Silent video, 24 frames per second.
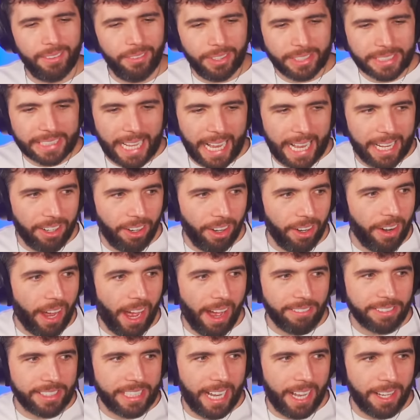What's going on?
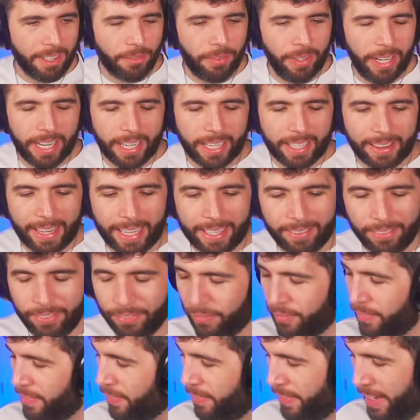In
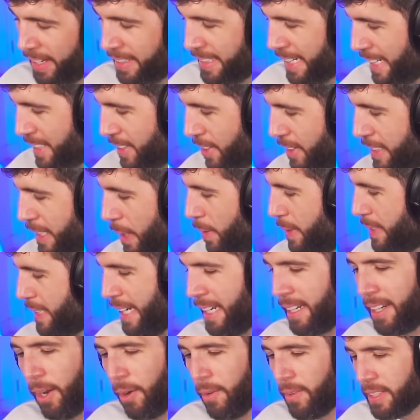Tesco's, there was
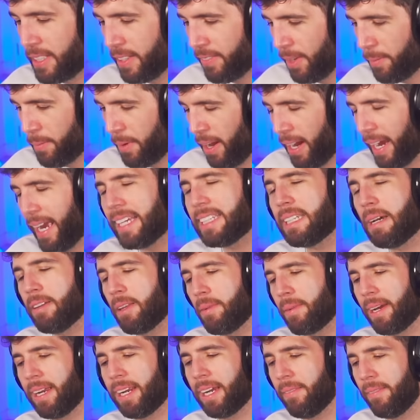in loads of them. I guess some of
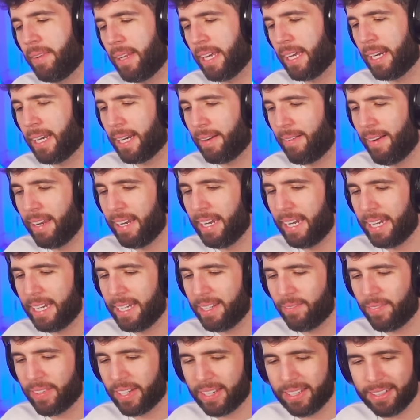them are going to come out
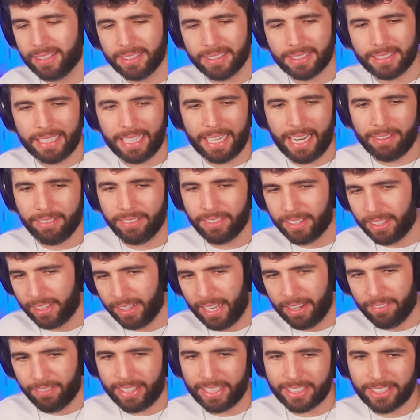late because they haven't.
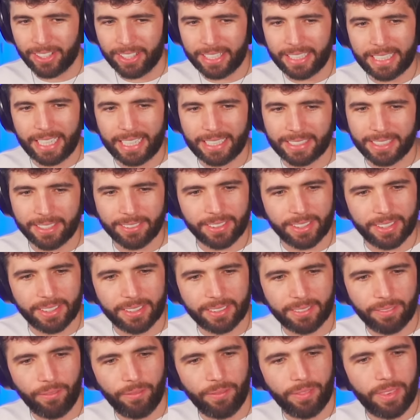Their restocking day is different.
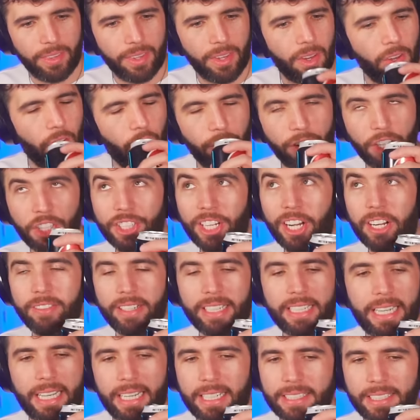Or
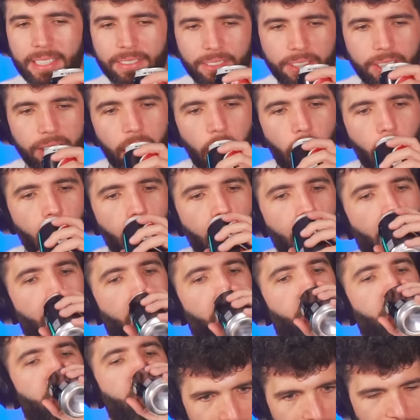reshelving day is different. Do
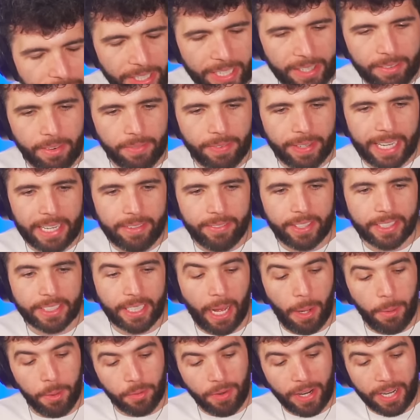you have any other flavors?
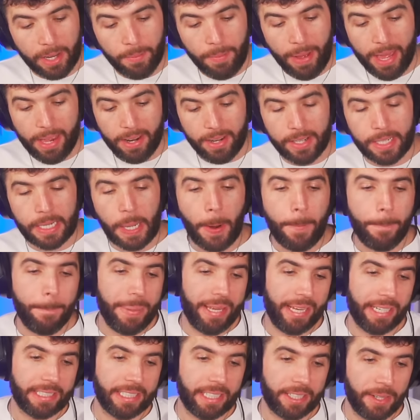I would recommend
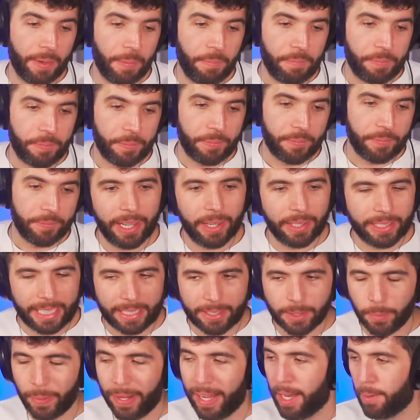mixing them. It
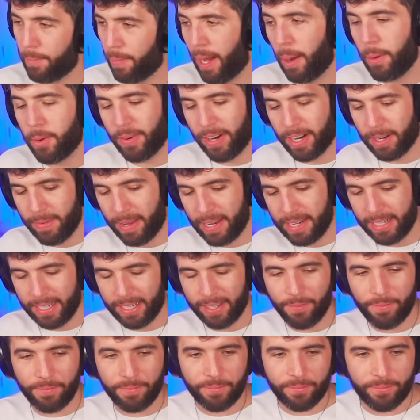sounds weird, but I would recommend
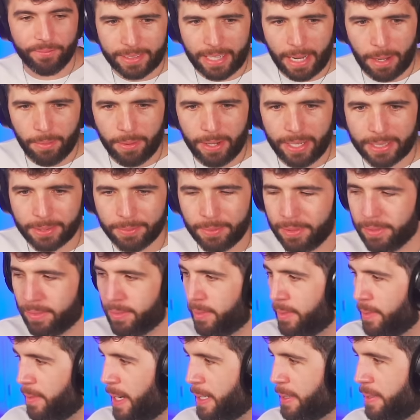it. All right,
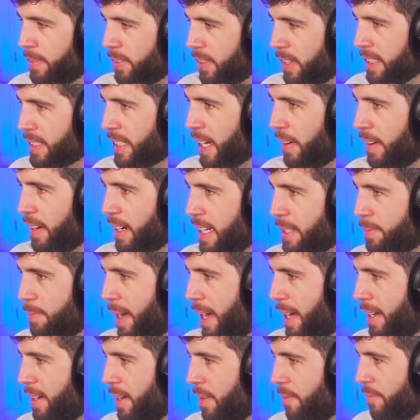why is my voice going? That's
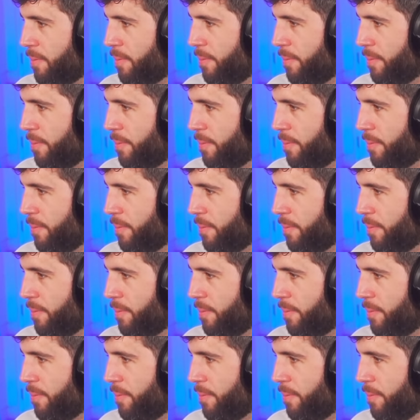bad.